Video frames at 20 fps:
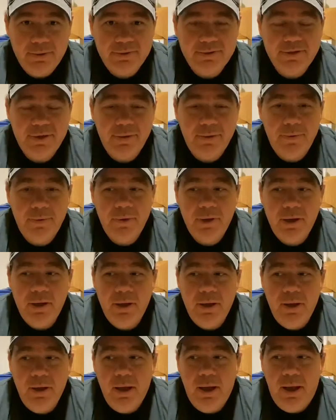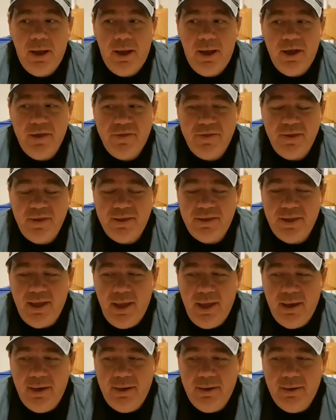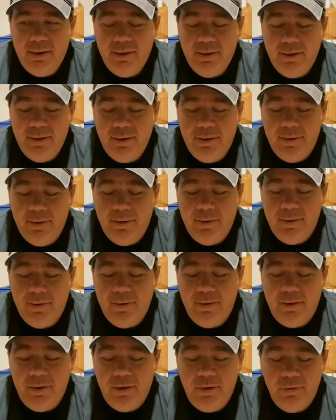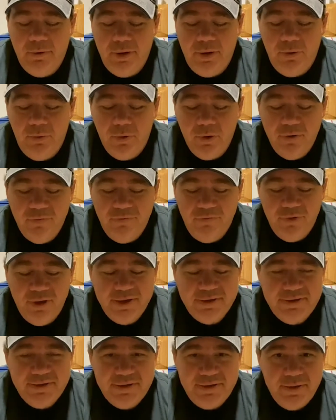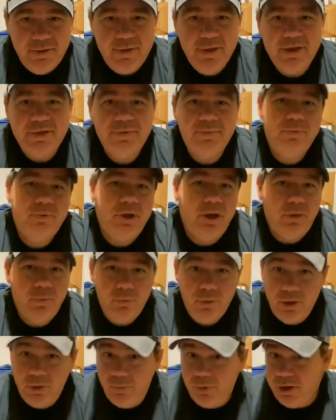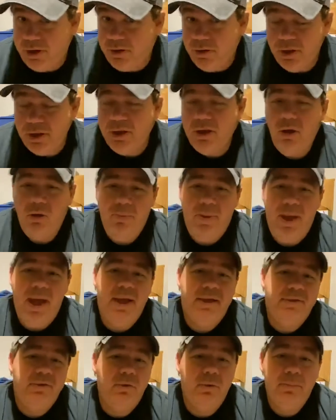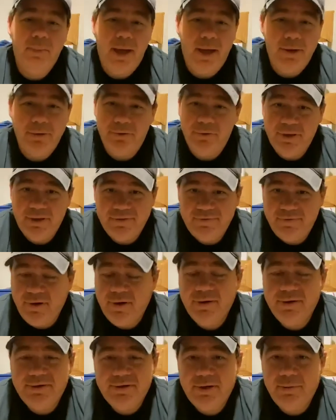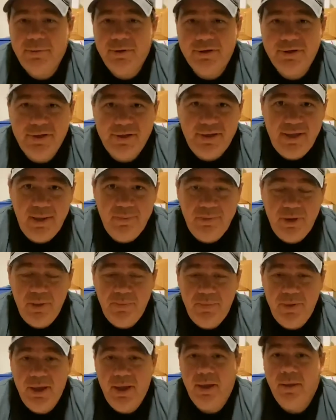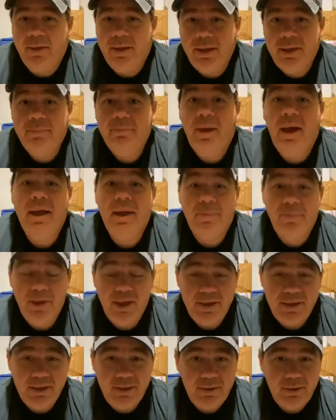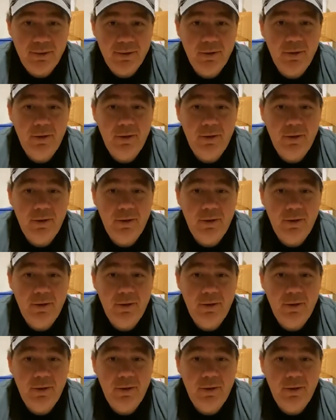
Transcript: So I think that, in order for us to do this, we could go back to a model that's very similar to the MPPL, in my opinion,